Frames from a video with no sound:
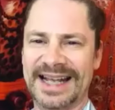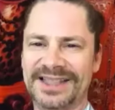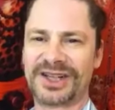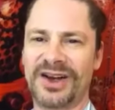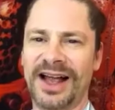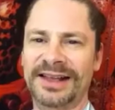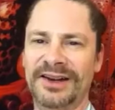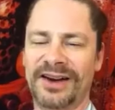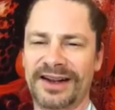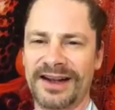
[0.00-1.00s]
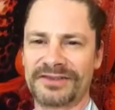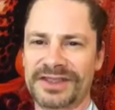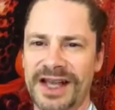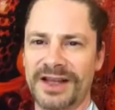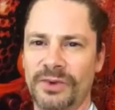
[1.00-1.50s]
And so, you know, I kind of
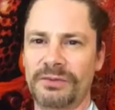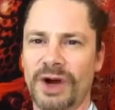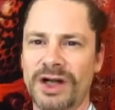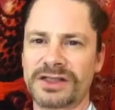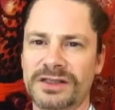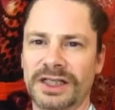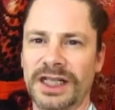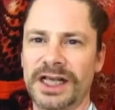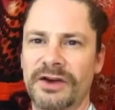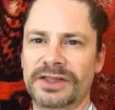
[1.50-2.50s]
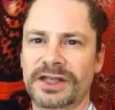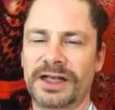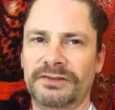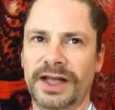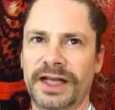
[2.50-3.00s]
say that when Mars is in Leo, it's
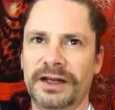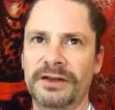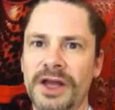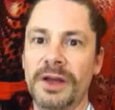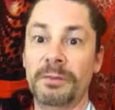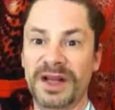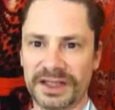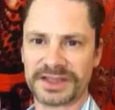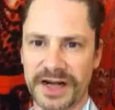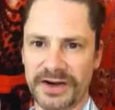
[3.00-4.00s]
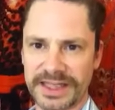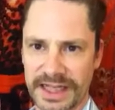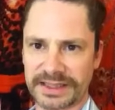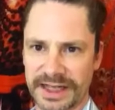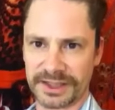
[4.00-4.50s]
kind of like a military
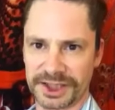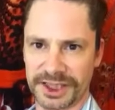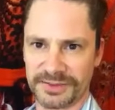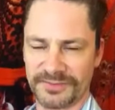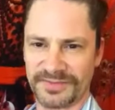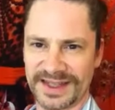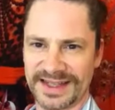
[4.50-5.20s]
dictatorship.